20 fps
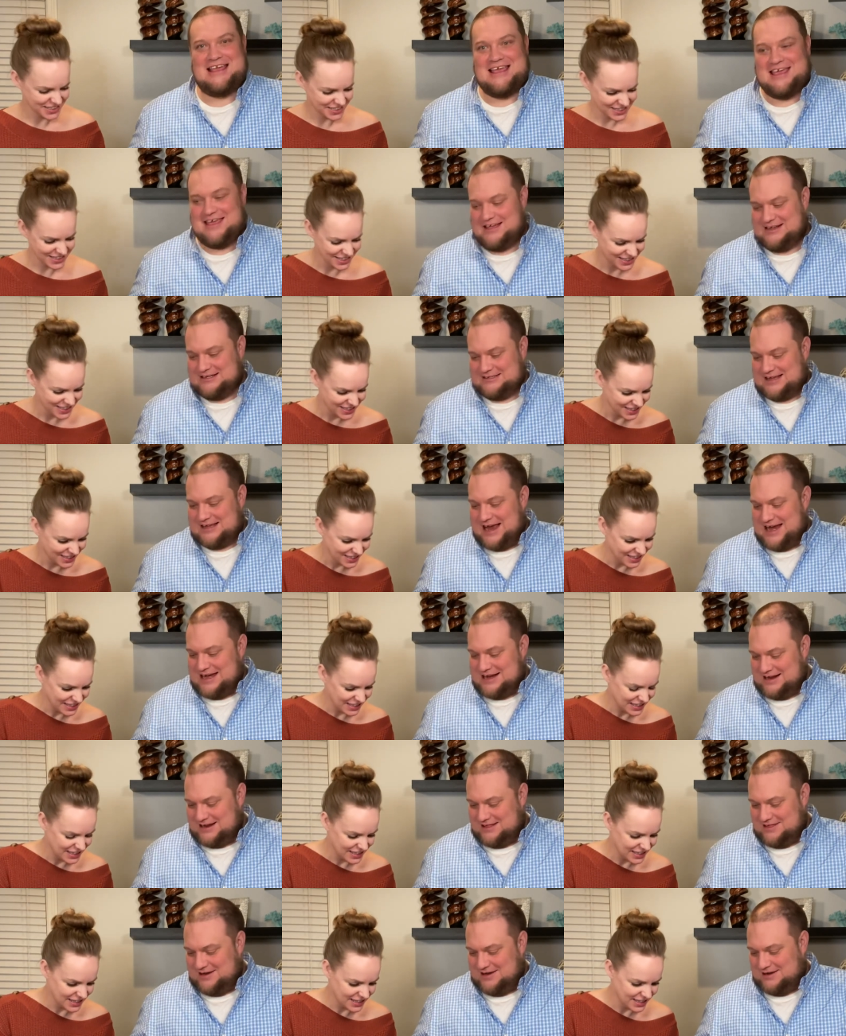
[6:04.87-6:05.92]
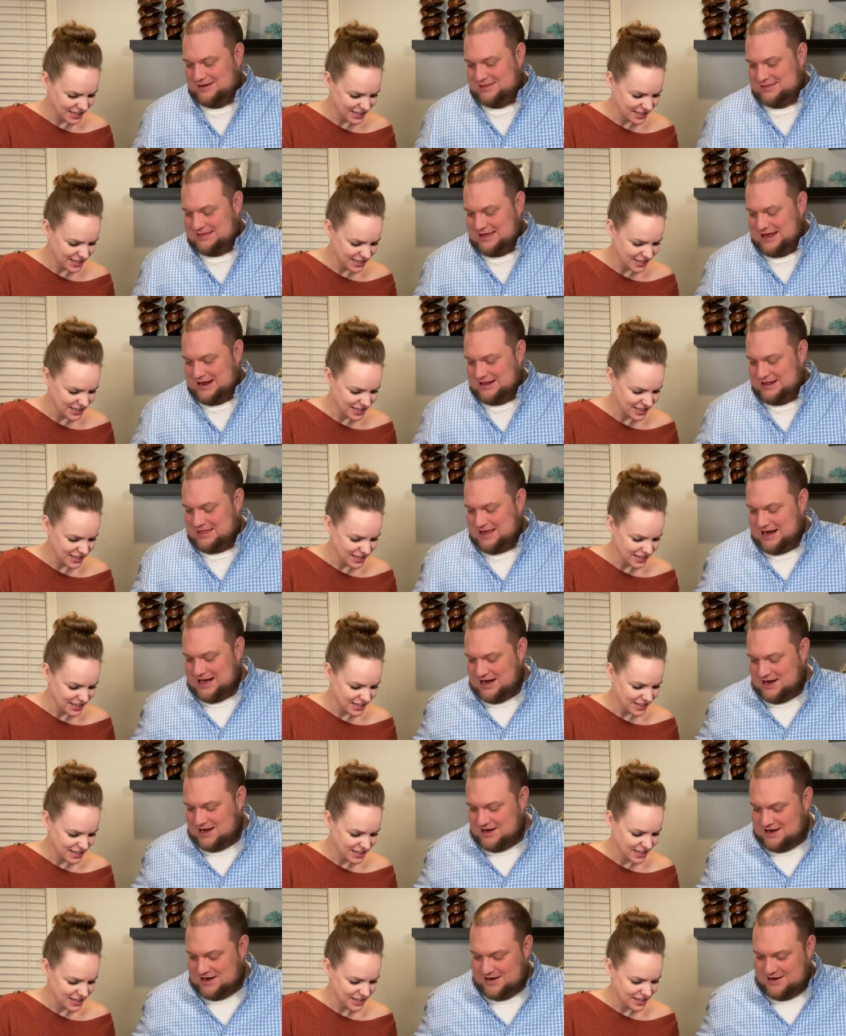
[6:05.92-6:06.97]
Speaker 1: exciting little thing
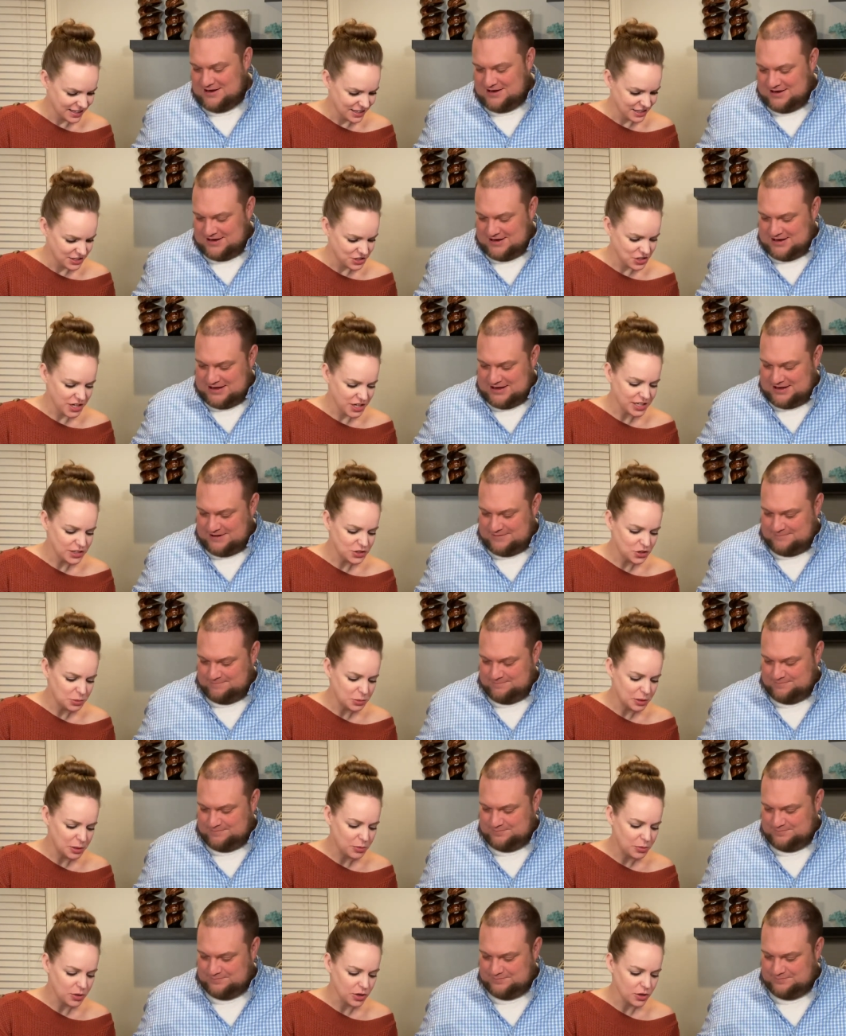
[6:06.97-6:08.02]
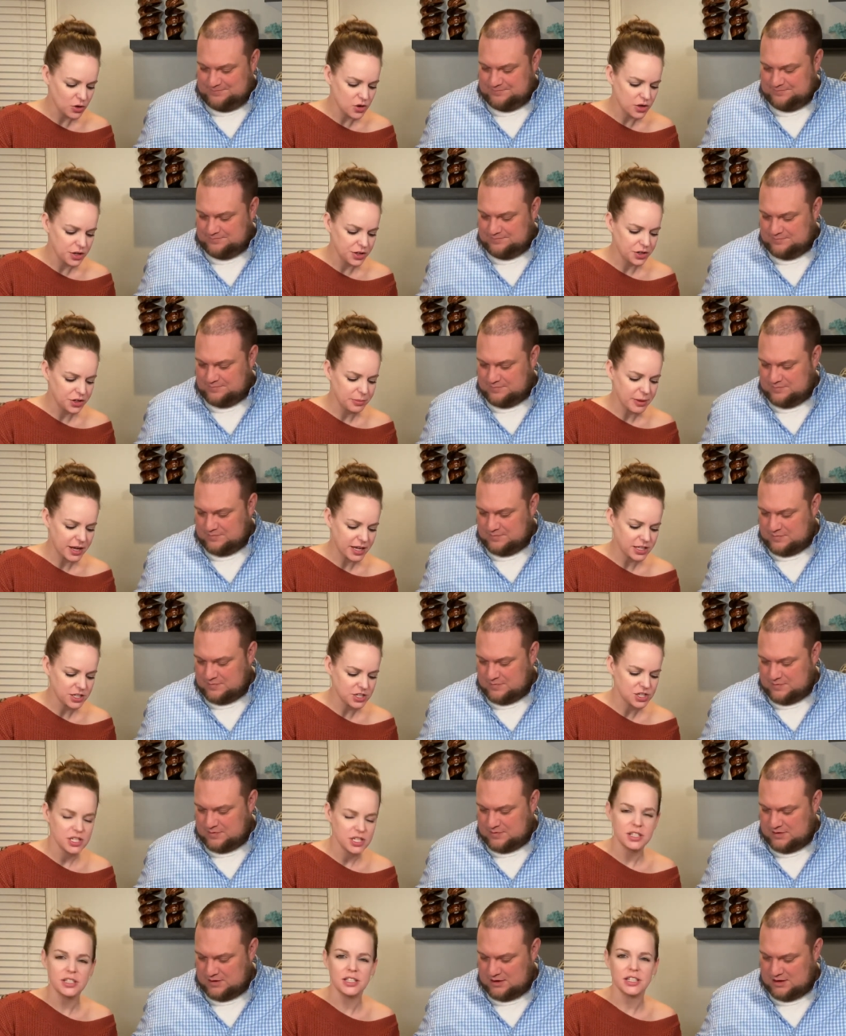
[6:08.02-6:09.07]
there.
Speaker 2: Do you guys normally put corn in your mac and
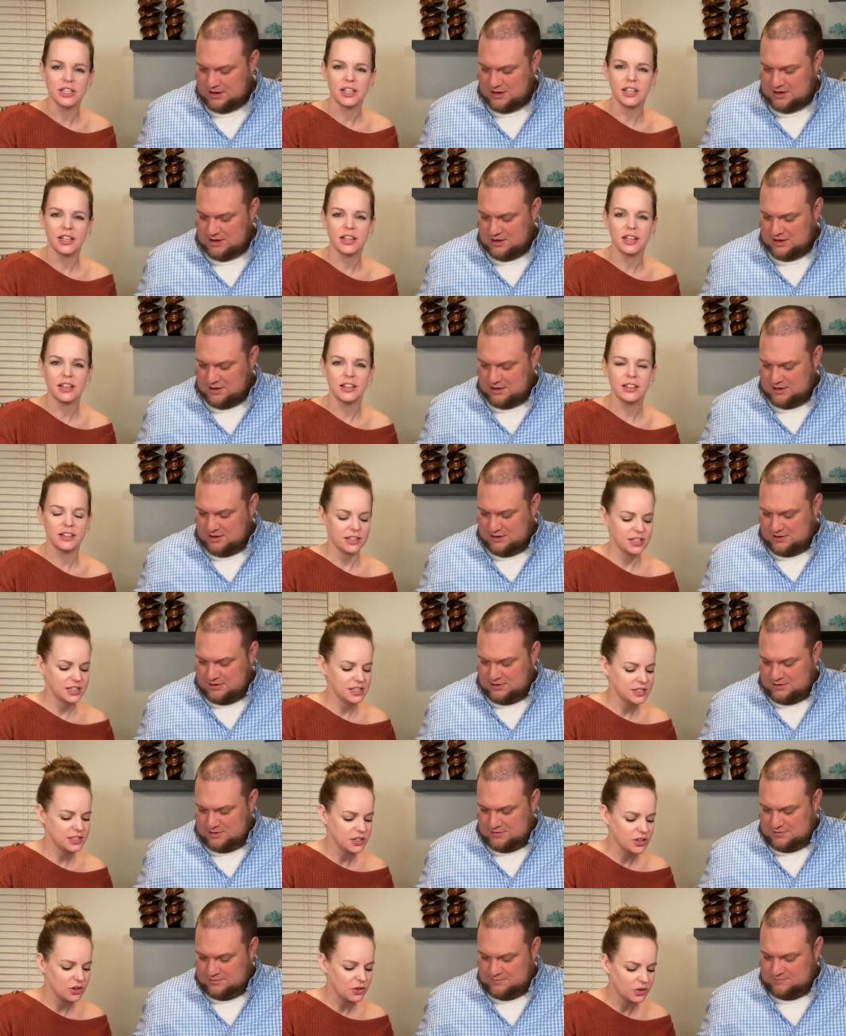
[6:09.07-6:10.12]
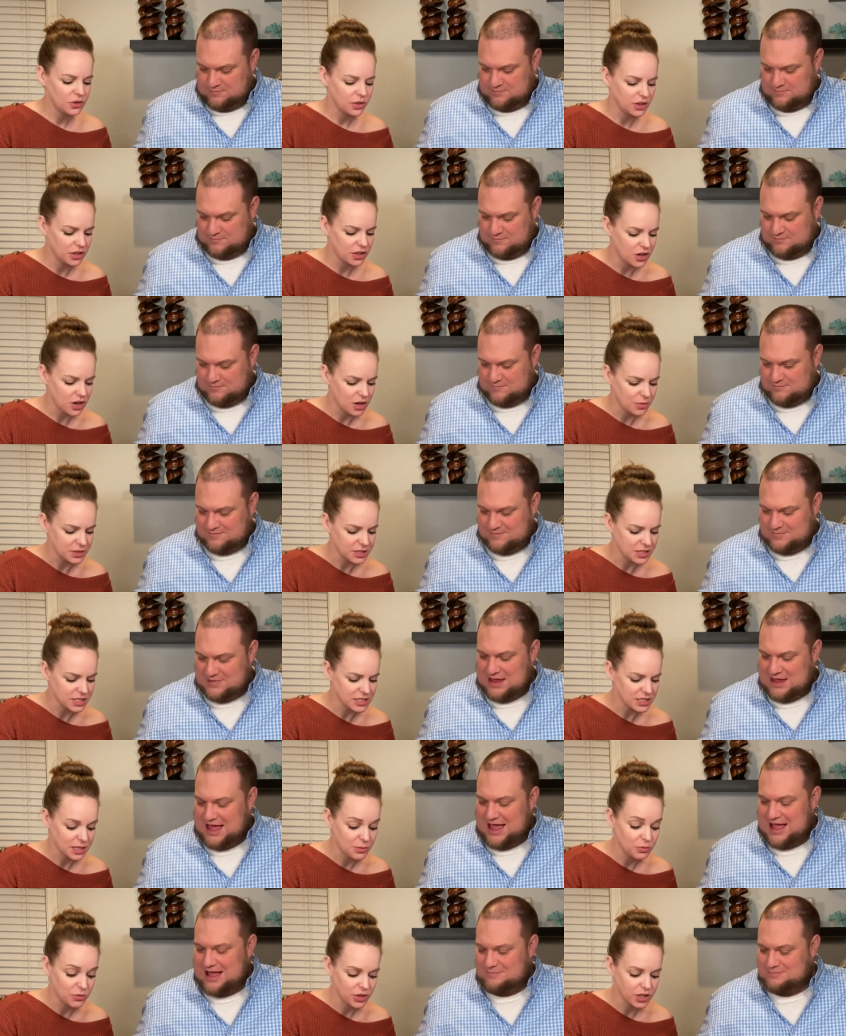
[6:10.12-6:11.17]
cheese in India? Let us know in the comments because
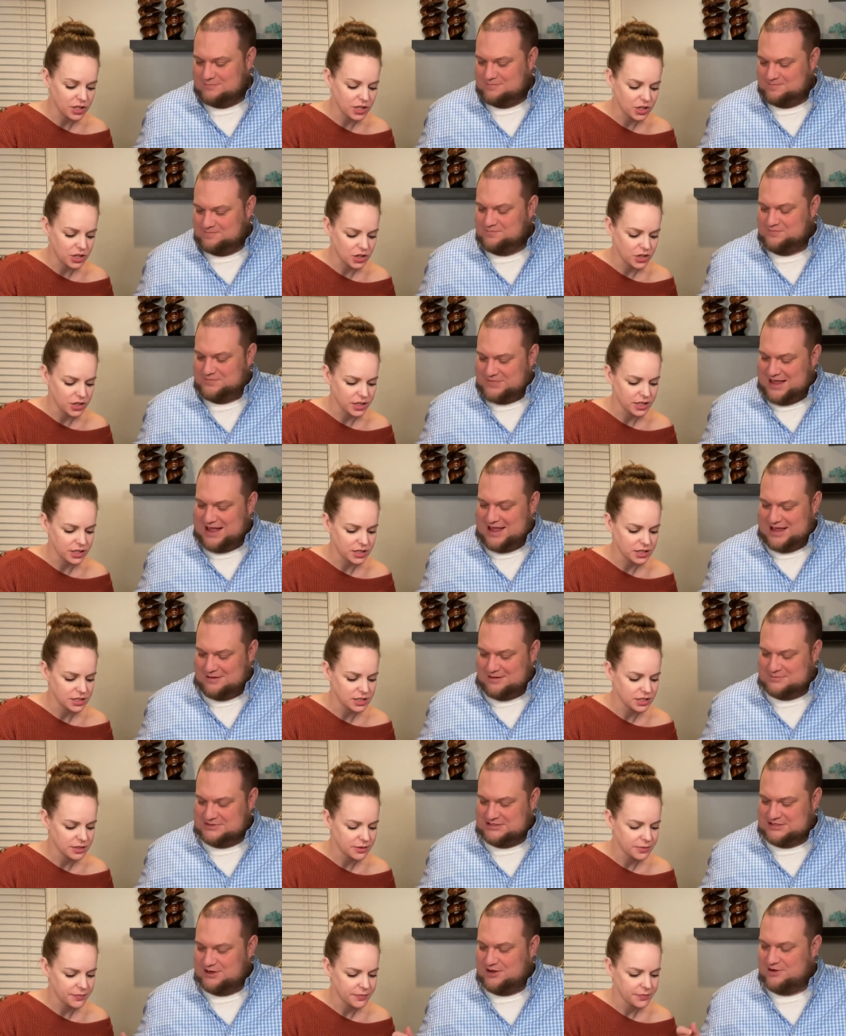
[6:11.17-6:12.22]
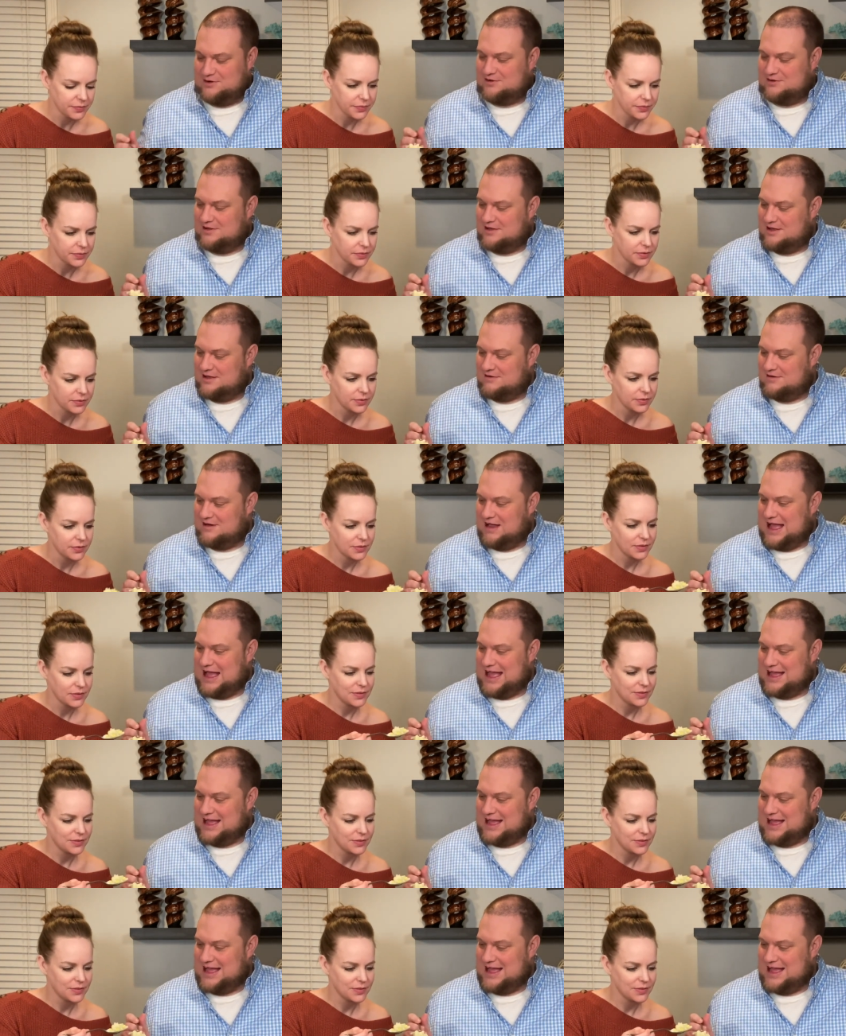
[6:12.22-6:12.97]
yeah, I'm really curious. I
Speaker 1: am too. All right.